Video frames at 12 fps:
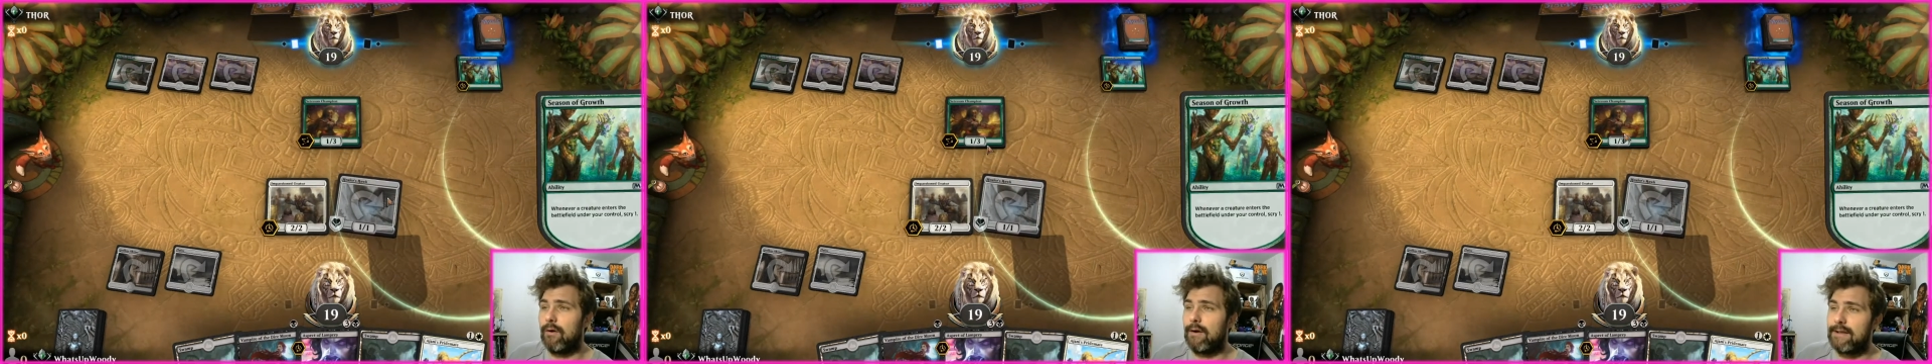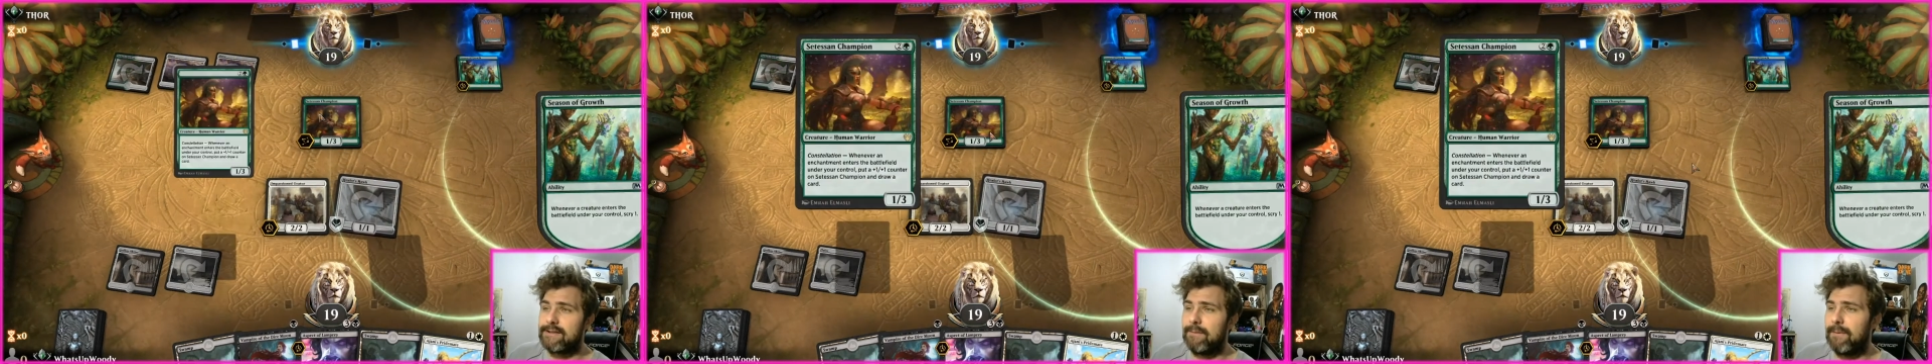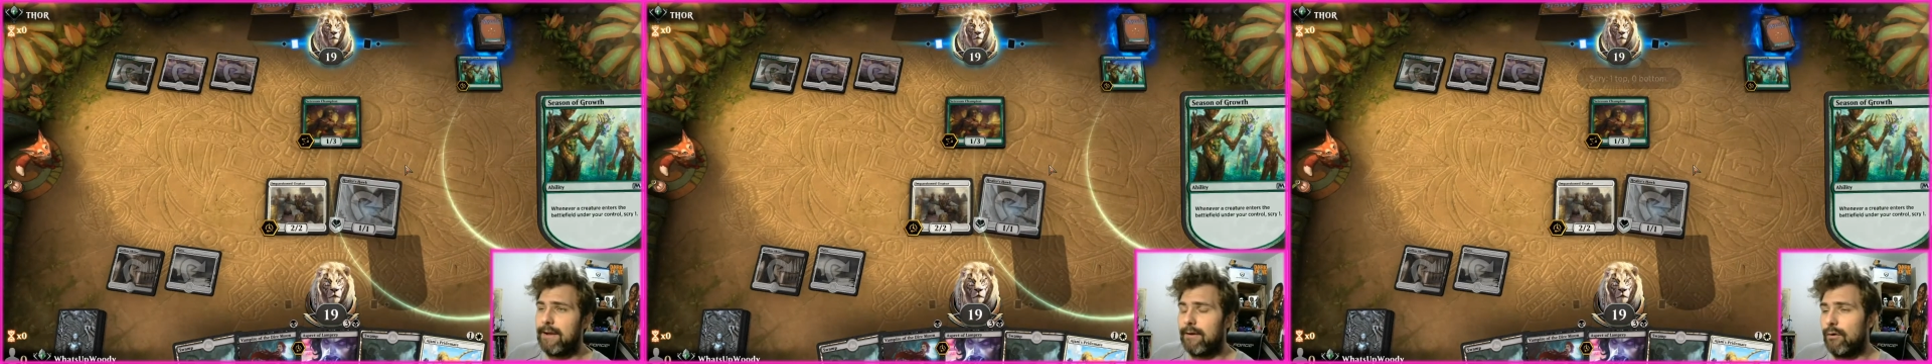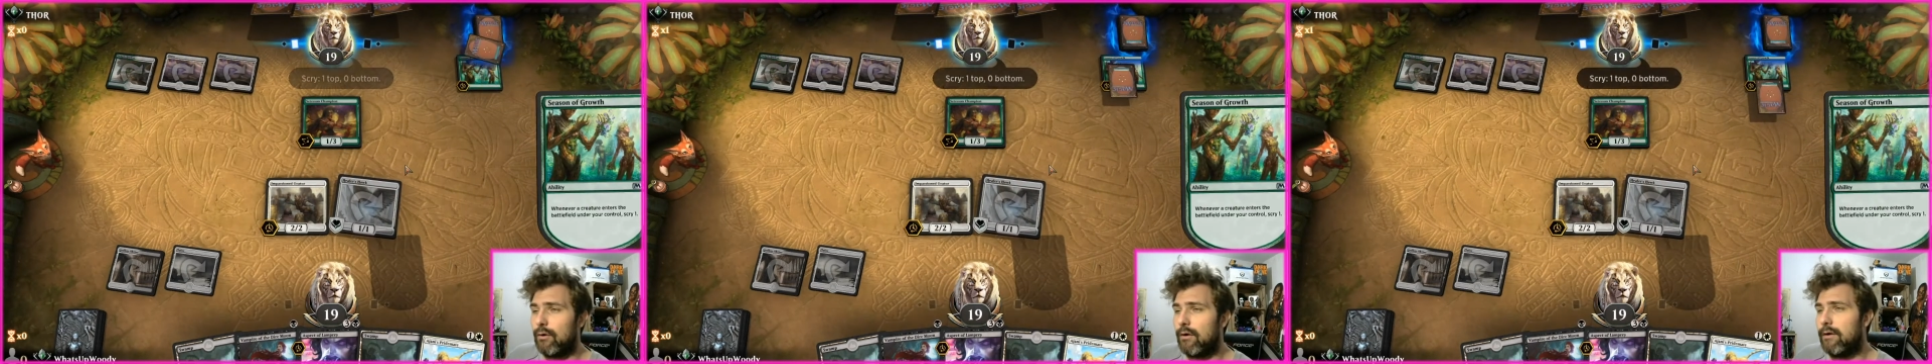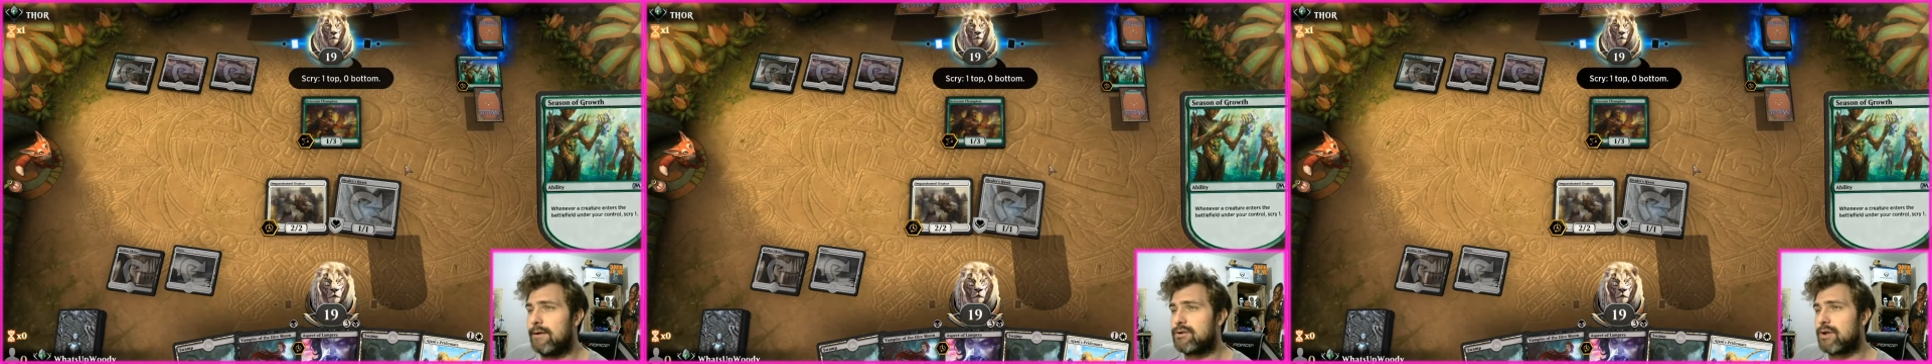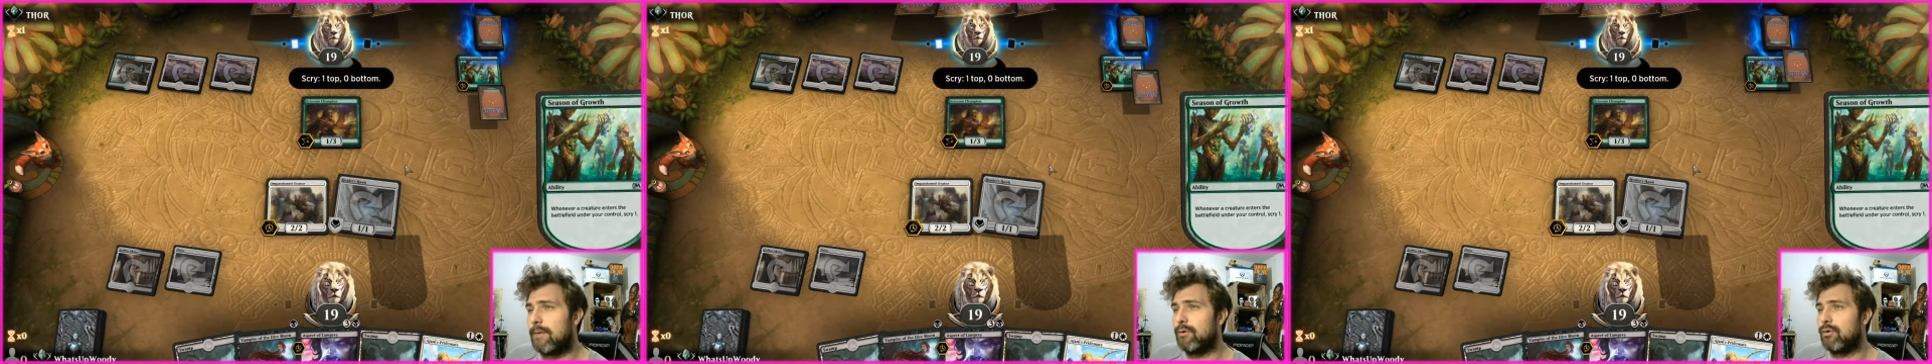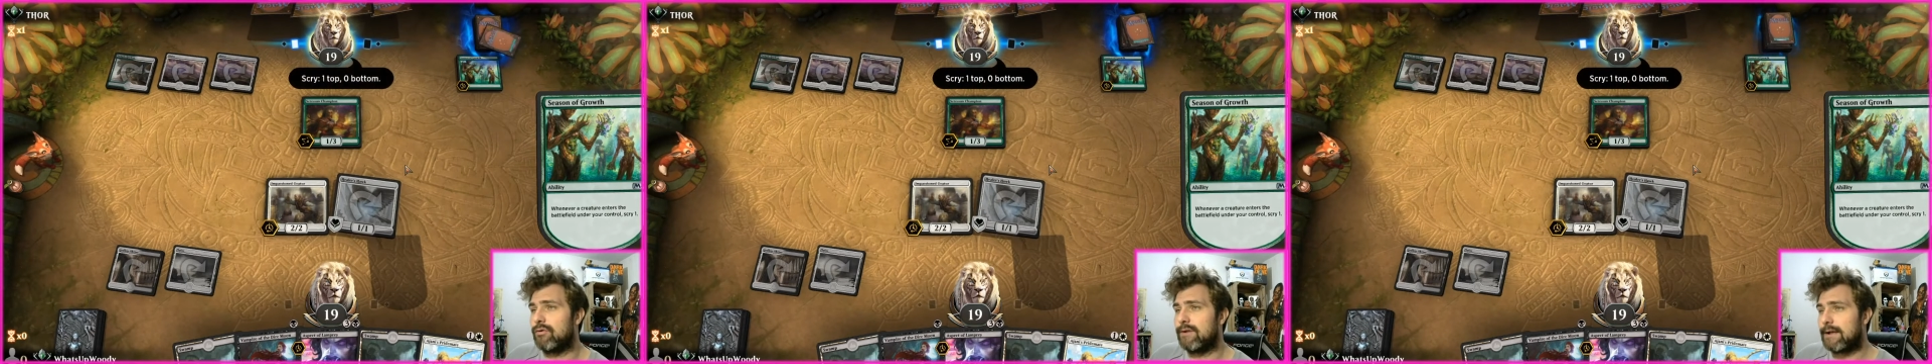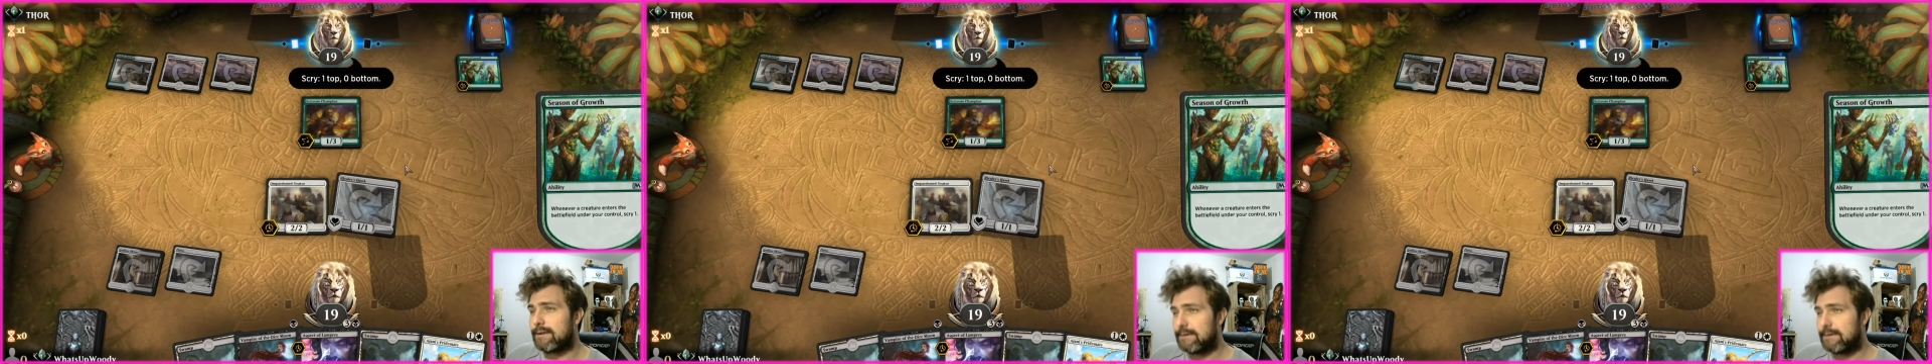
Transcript: Okay, so they're playing an Enchantment Aura deck.